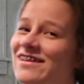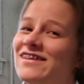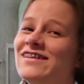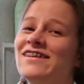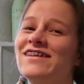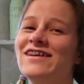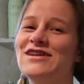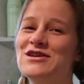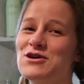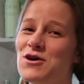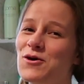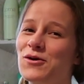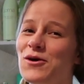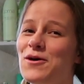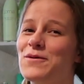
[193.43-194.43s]
literally
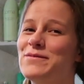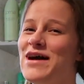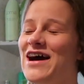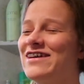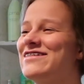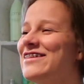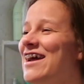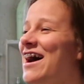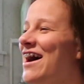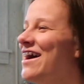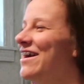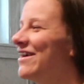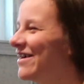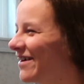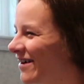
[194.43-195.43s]
no go backs
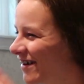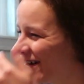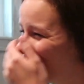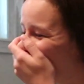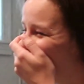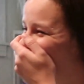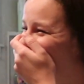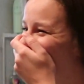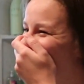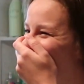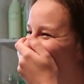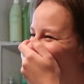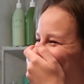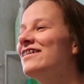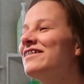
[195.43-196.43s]
now.
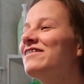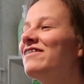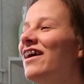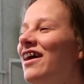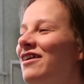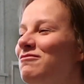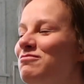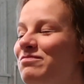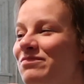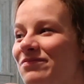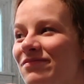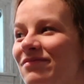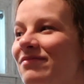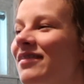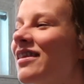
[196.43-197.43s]
Well,
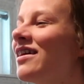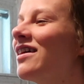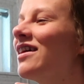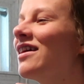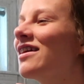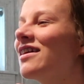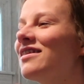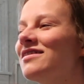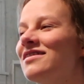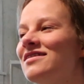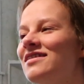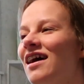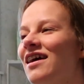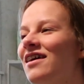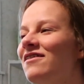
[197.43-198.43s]
here goes the
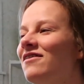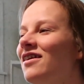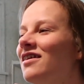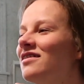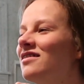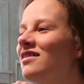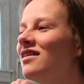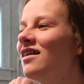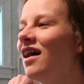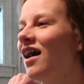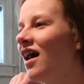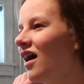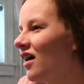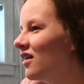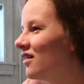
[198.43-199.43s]
second one.
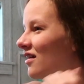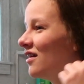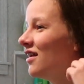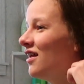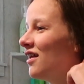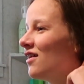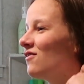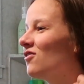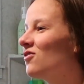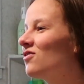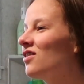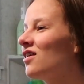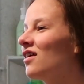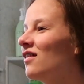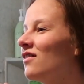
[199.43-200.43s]
I didn't even
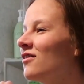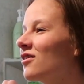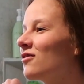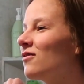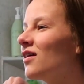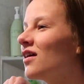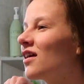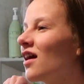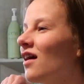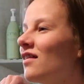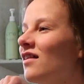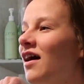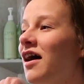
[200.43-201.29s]
really look when I cut.